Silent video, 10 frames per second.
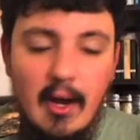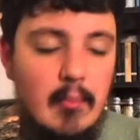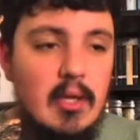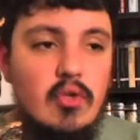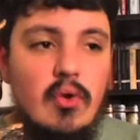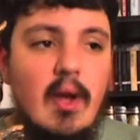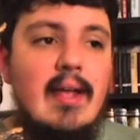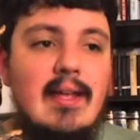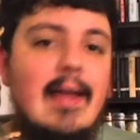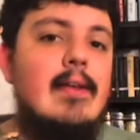I'm going to try
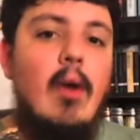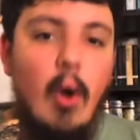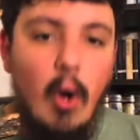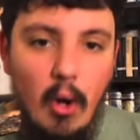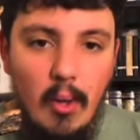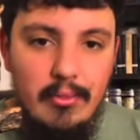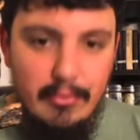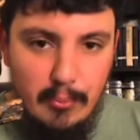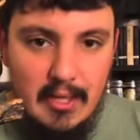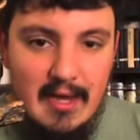and get all
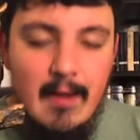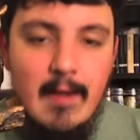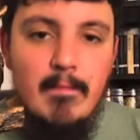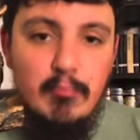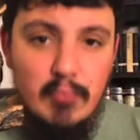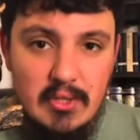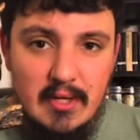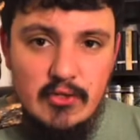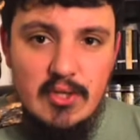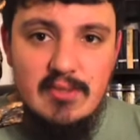3
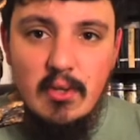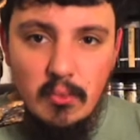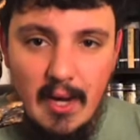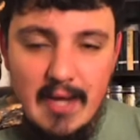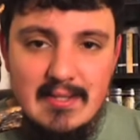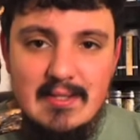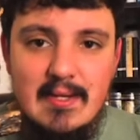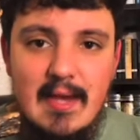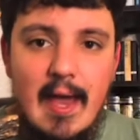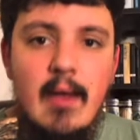predictions right
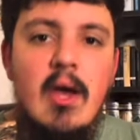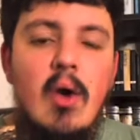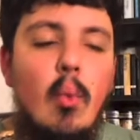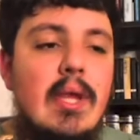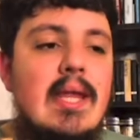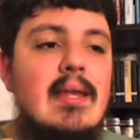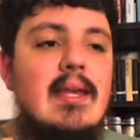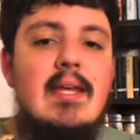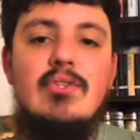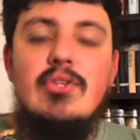today. We
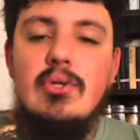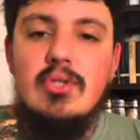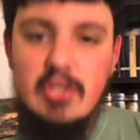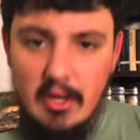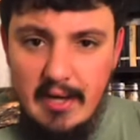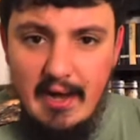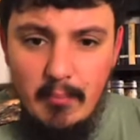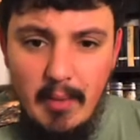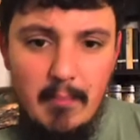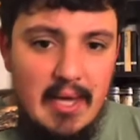need to start
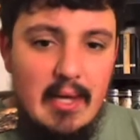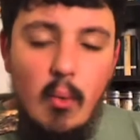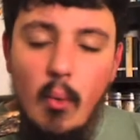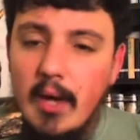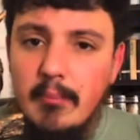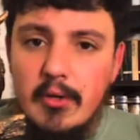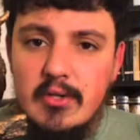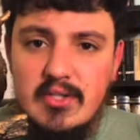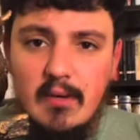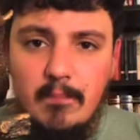out by picking one
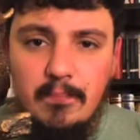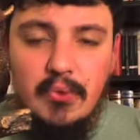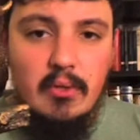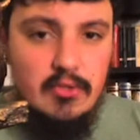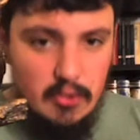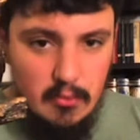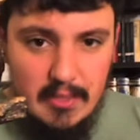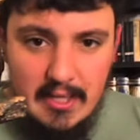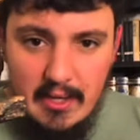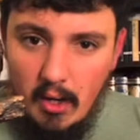person to
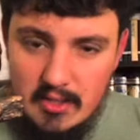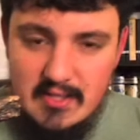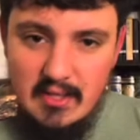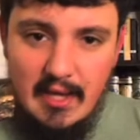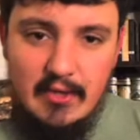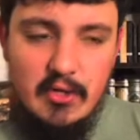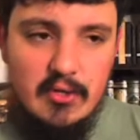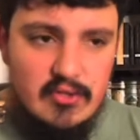be our selector.